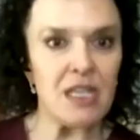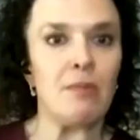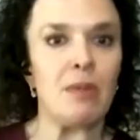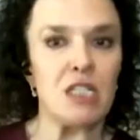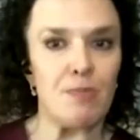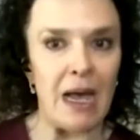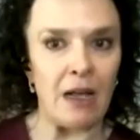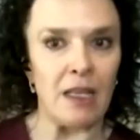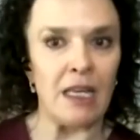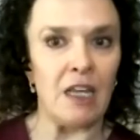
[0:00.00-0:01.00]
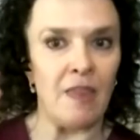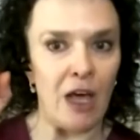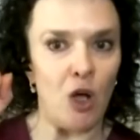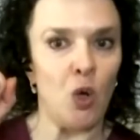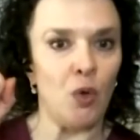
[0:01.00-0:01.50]
and spackling, and that
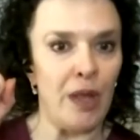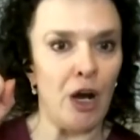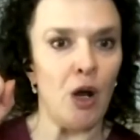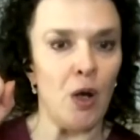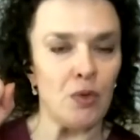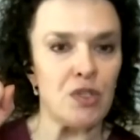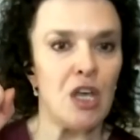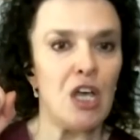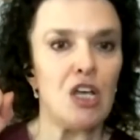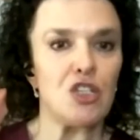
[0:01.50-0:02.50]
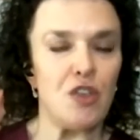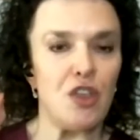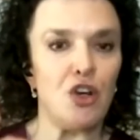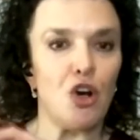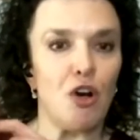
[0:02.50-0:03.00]
hole narrows. So the
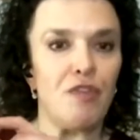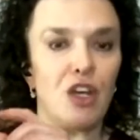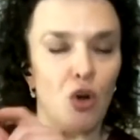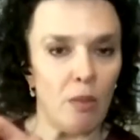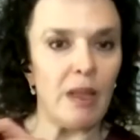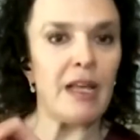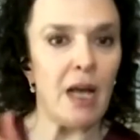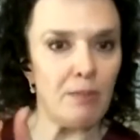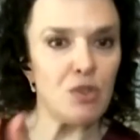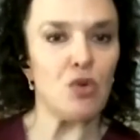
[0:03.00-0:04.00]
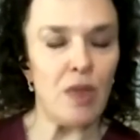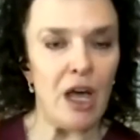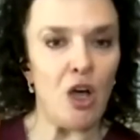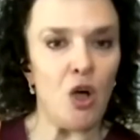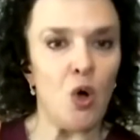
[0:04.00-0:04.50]
nerve that normally comes through
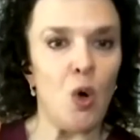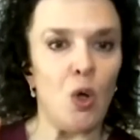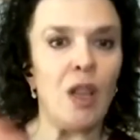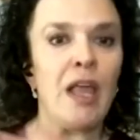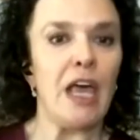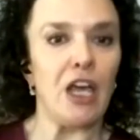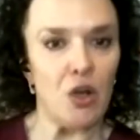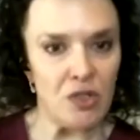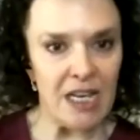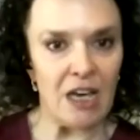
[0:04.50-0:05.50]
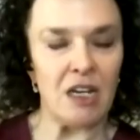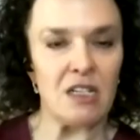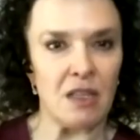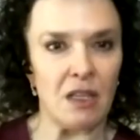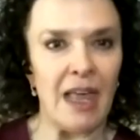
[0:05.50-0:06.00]
that hole and goes down
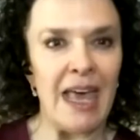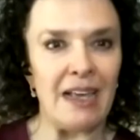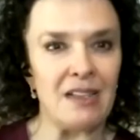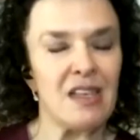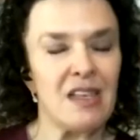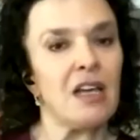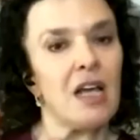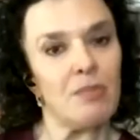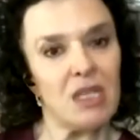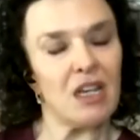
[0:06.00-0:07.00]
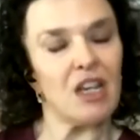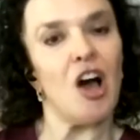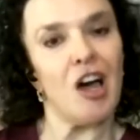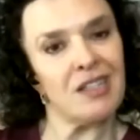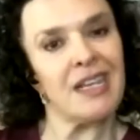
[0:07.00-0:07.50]
into the legs comes into
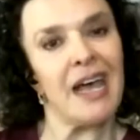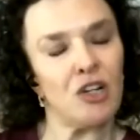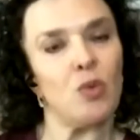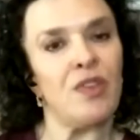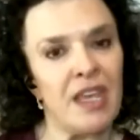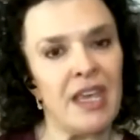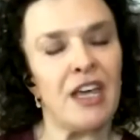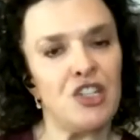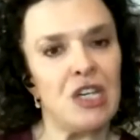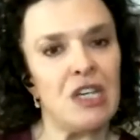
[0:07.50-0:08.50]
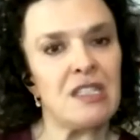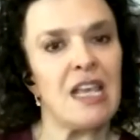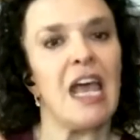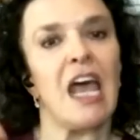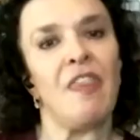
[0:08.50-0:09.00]
contact with the edges,
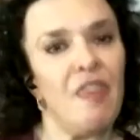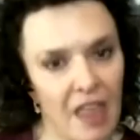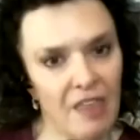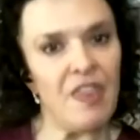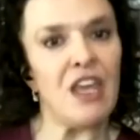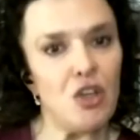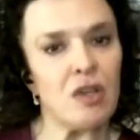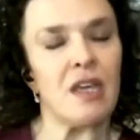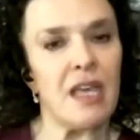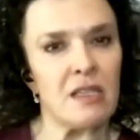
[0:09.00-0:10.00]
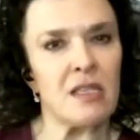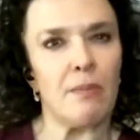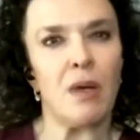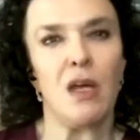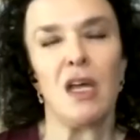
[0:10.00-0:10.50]
and then you can get some
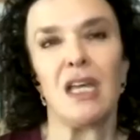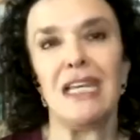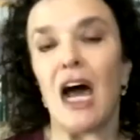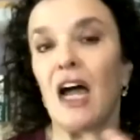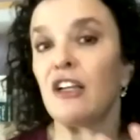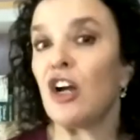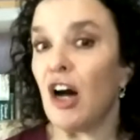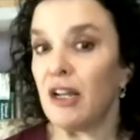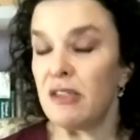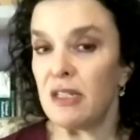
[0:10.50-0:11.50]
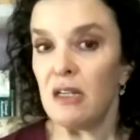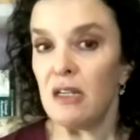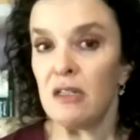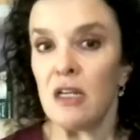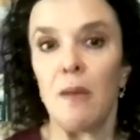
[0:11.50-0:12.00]
not constant,
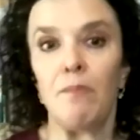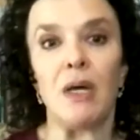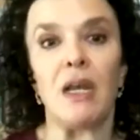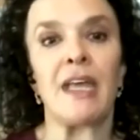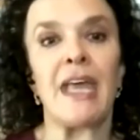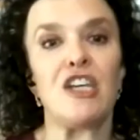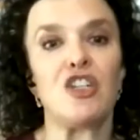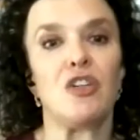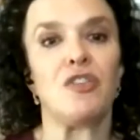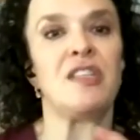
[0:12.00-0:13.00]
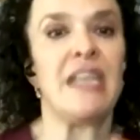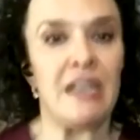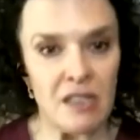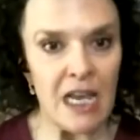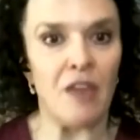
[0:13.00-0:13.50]
but occasional zings
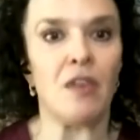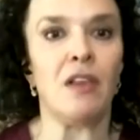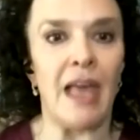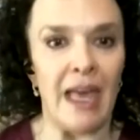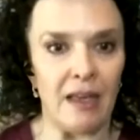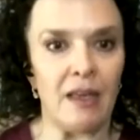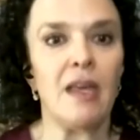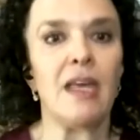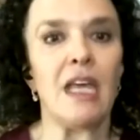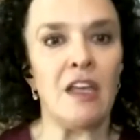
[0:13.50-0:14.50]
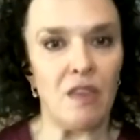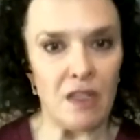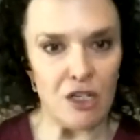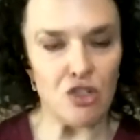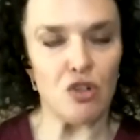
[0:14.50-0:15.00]
down the leg in the
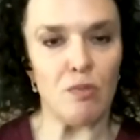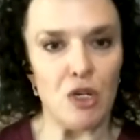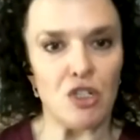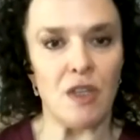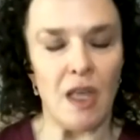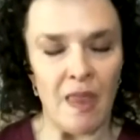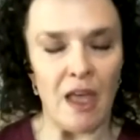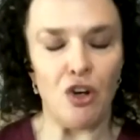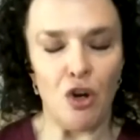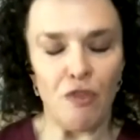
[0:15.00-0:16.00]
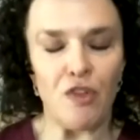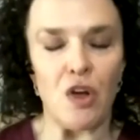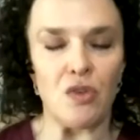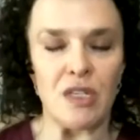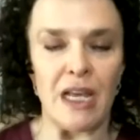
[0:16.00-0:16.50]
distribution that nerve
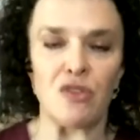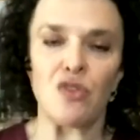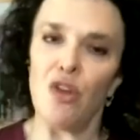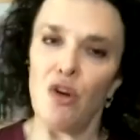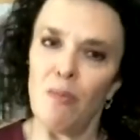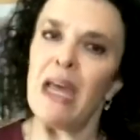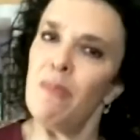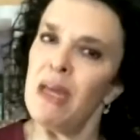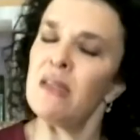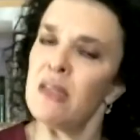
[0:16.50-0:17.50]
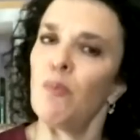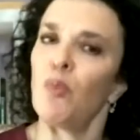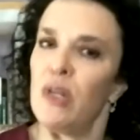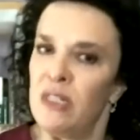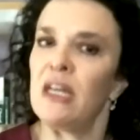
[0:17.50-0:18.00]
goes down. So there may be some
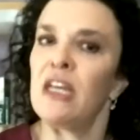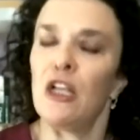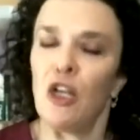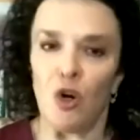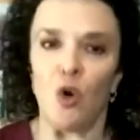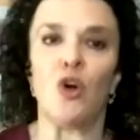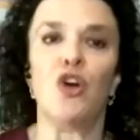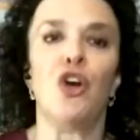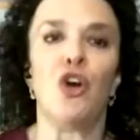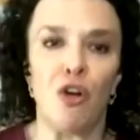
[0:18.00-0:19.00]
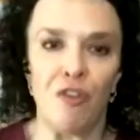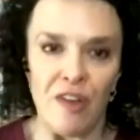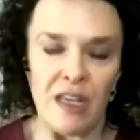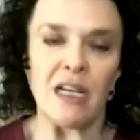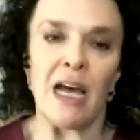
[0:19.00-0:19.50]
radicular or
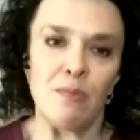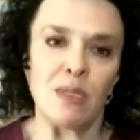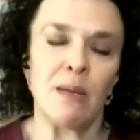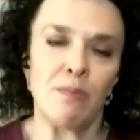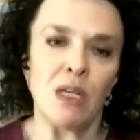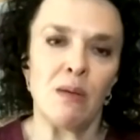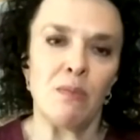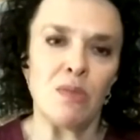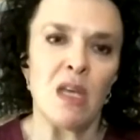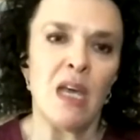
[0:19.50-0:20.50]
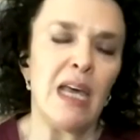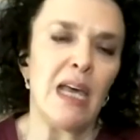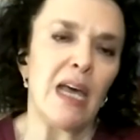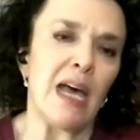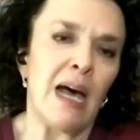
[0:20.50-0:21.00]
nervy type symptoms
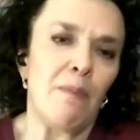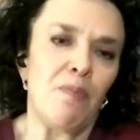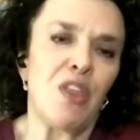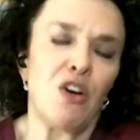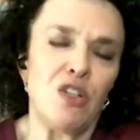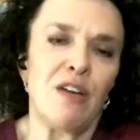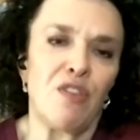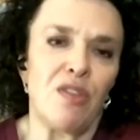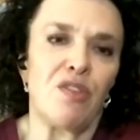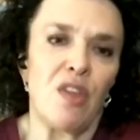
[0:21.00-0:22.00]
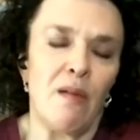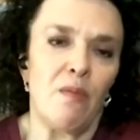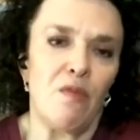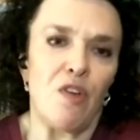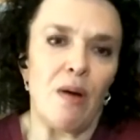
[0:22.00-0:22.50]
that are different
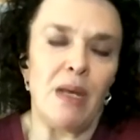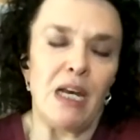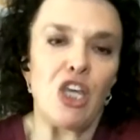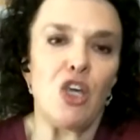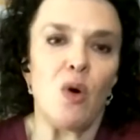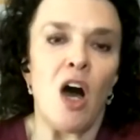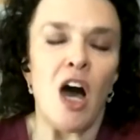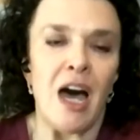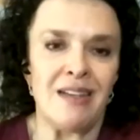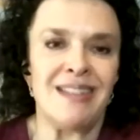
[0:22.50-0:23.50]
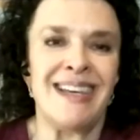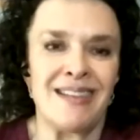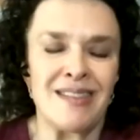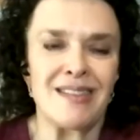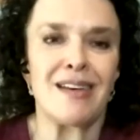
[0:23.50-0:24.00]
from an acute hot
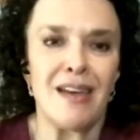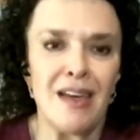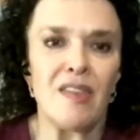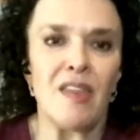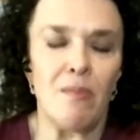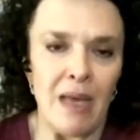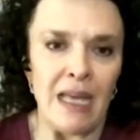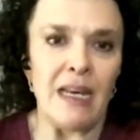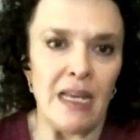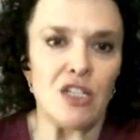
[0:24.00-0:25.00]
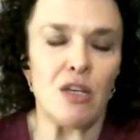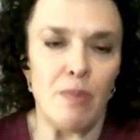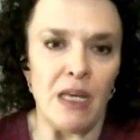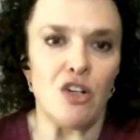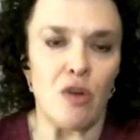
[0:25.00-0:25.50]
disc that may need to
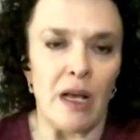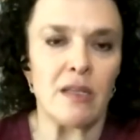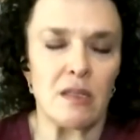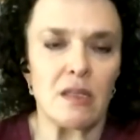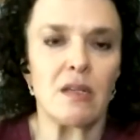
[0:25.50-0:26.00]
be addressed.